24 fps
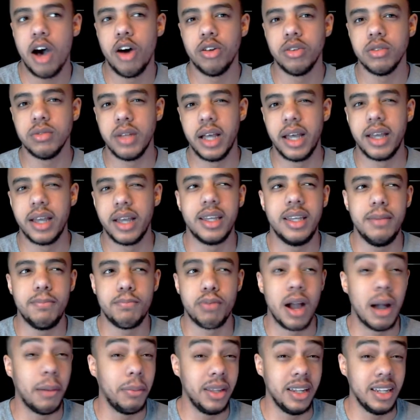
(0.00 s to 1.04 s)
like he
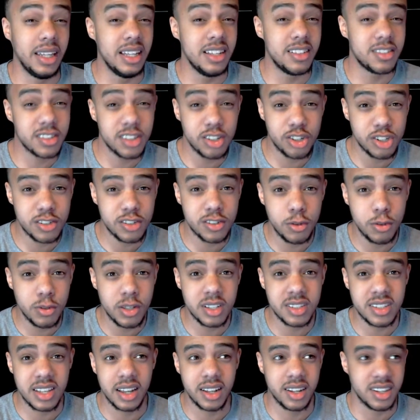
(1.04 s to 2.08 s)
probably needs to just do
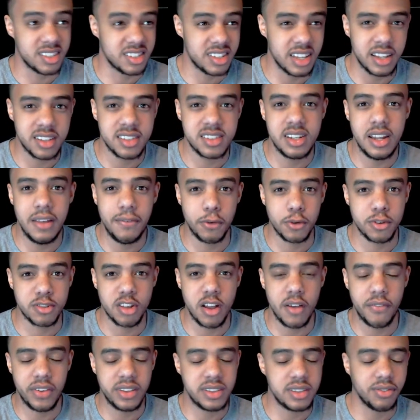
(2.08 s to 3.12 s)
this out of necessity for his
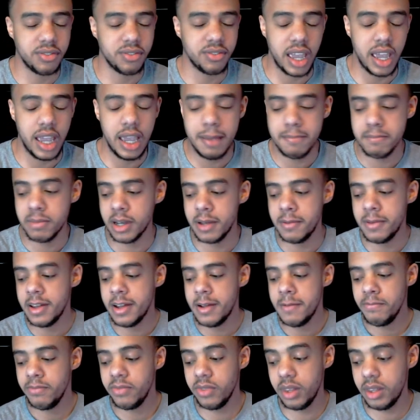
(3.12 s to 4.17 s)
offensive game. But
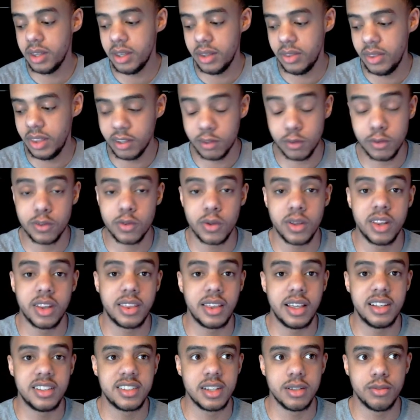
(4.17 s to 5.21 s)
this was one of the
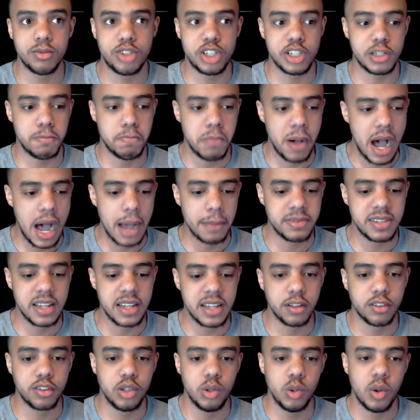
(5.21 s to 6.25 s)
things that just pops
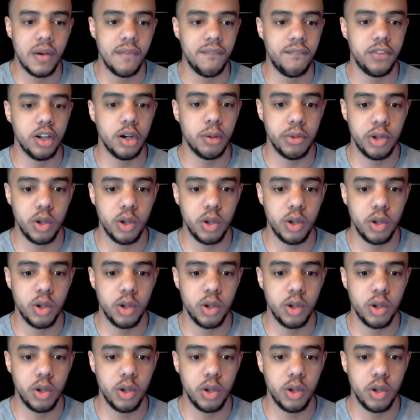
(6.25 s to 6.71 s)
out to you on film when